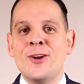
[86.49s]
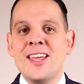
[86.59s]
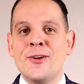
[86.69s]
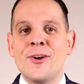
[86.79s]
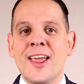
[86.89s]
On
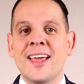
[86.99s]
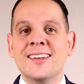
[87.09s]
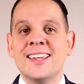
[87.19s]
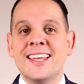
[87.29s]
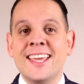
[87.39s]
the other
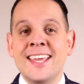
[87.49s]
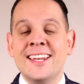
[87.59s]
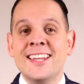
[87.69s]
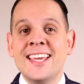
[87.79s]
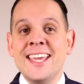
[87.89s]
hand,
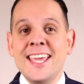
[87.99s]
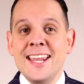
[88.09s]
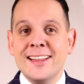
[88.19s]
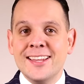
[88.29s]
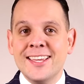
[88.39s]
in
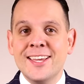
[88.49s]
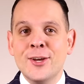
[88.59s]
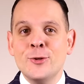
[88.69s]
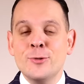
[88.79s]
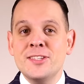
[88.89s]
Italy,
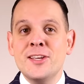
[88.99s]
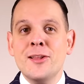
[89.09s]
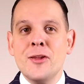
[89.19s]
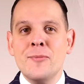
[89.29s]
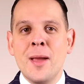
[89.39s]
you'll see a
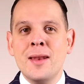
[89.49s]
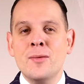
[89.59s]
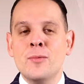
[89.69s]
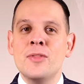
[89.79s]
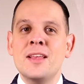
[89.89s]
lot of
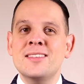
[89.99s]
men with